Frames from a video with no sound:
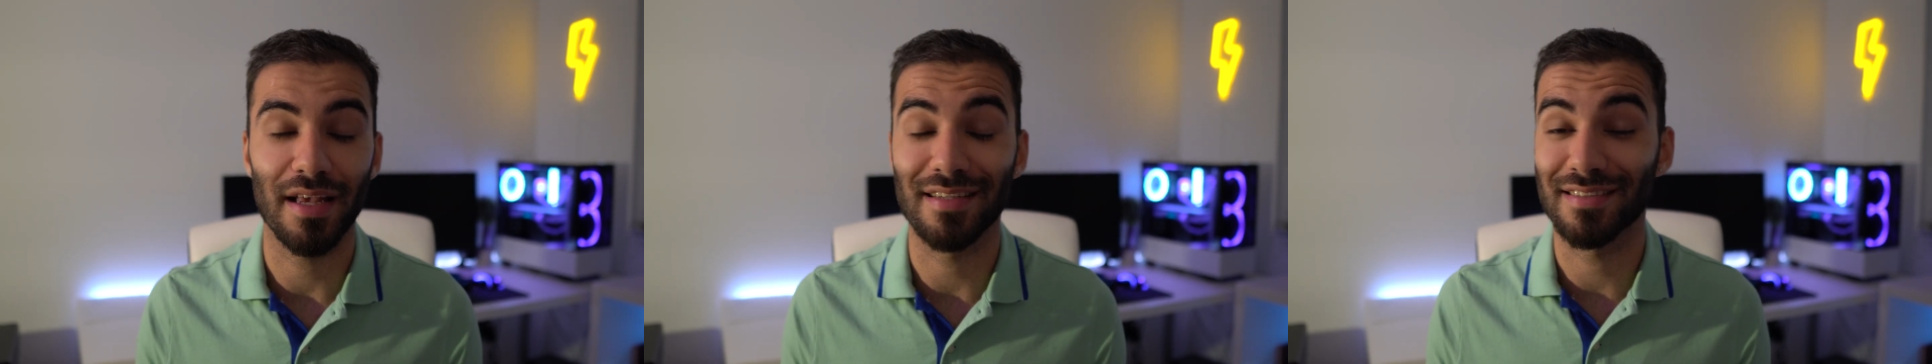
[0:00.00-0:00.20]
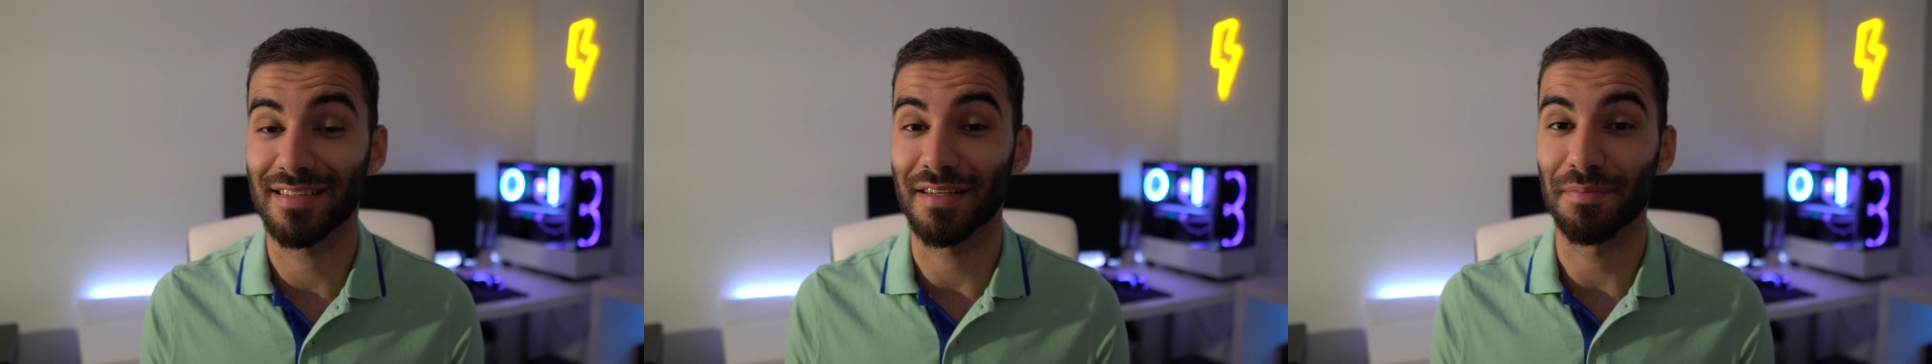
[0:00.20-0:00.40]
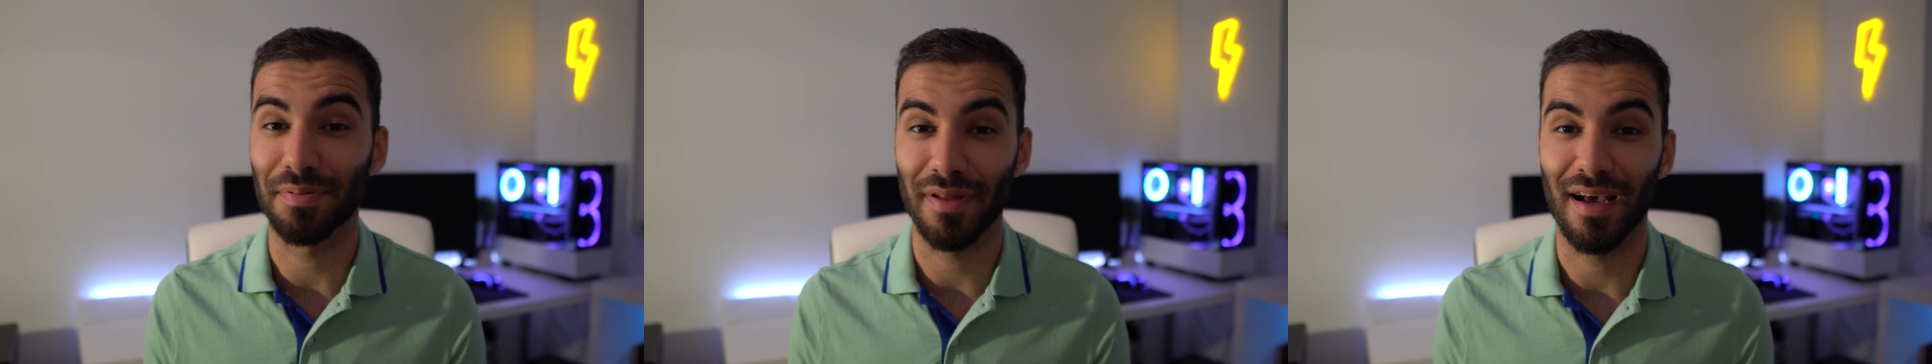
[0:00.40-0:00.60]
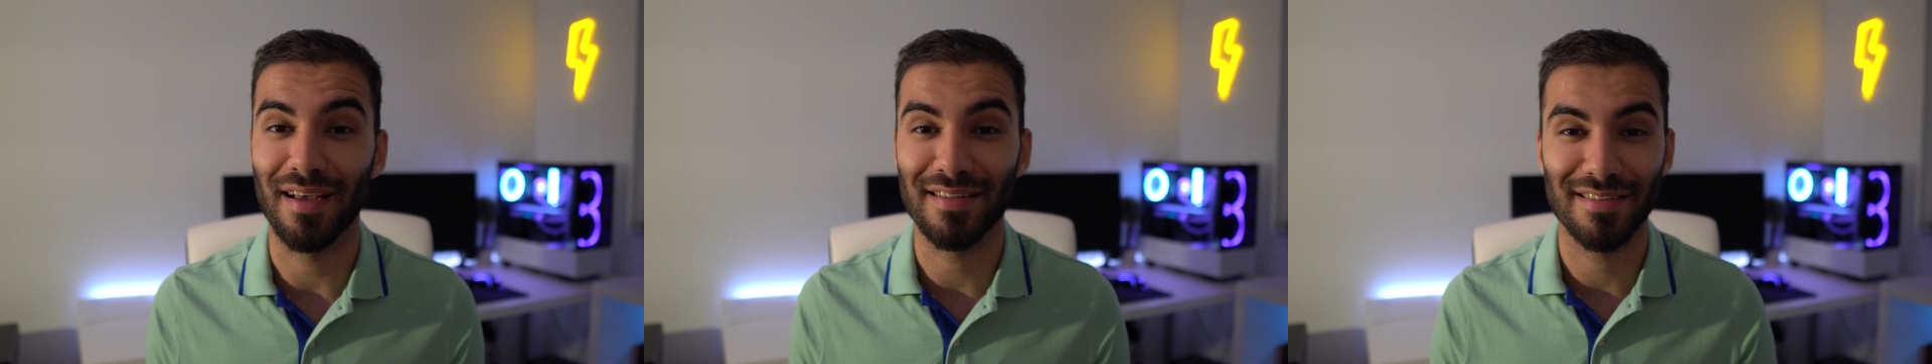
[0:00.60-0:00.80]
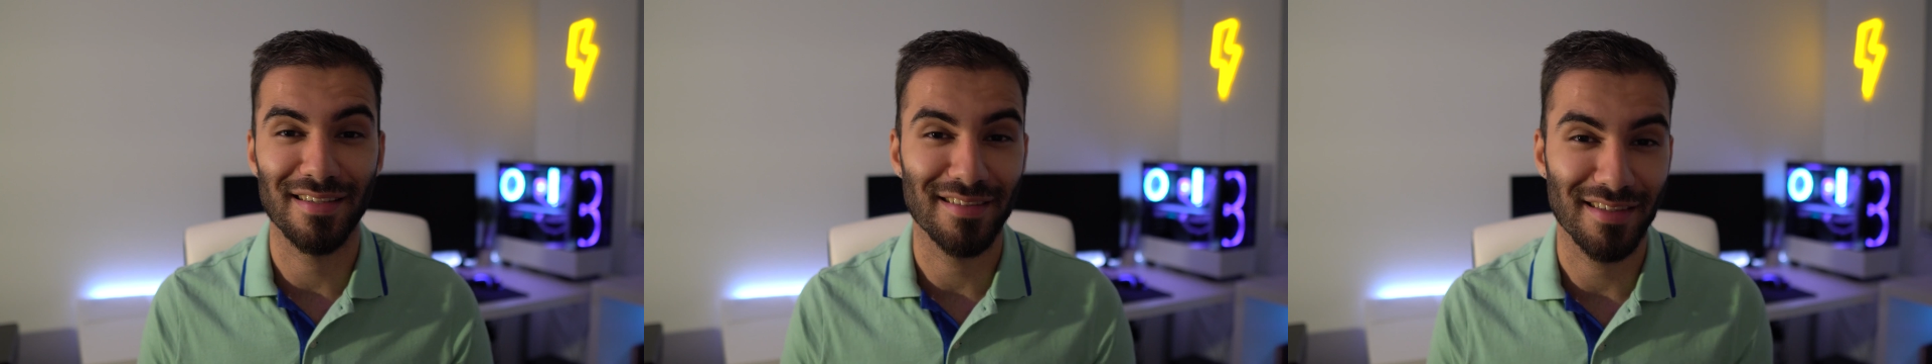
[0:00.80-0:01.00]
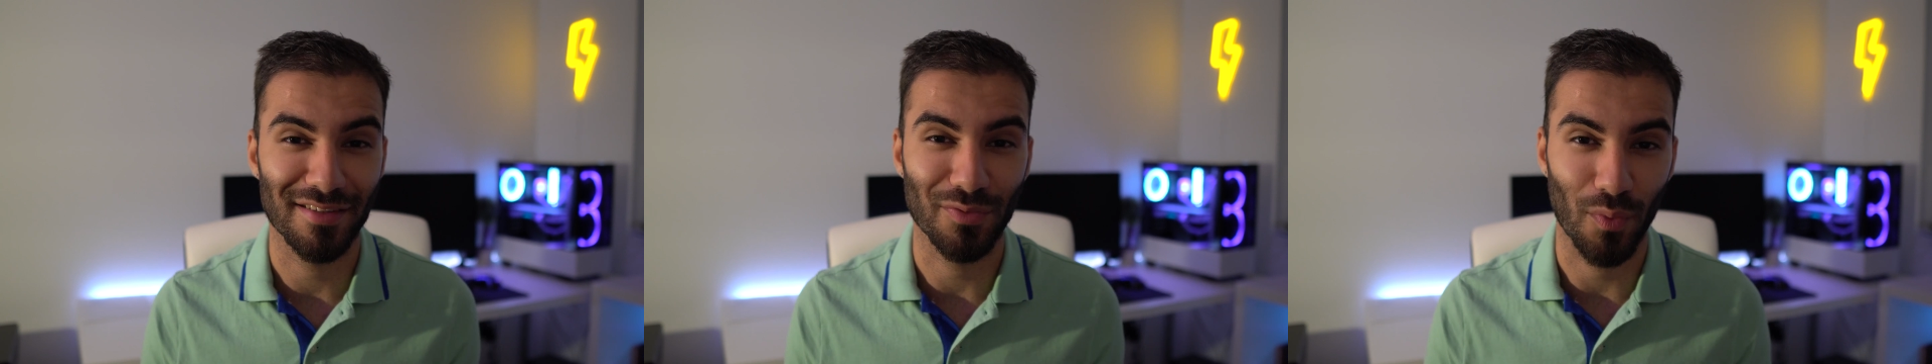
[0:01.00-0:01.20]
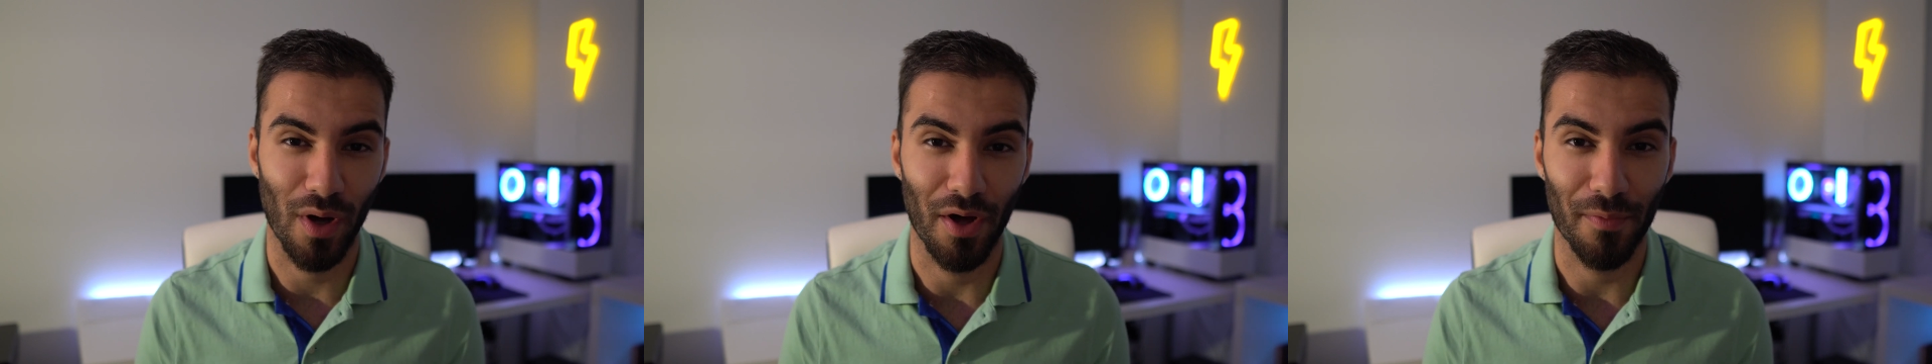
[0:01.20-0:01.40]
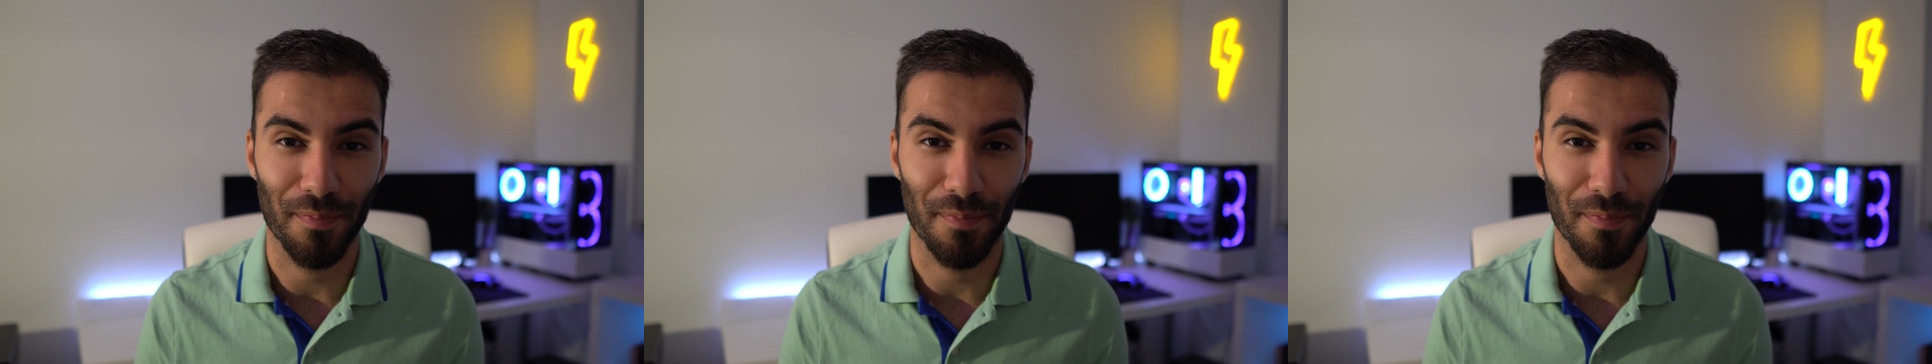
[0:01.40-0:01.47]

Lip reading: is the appliances as well.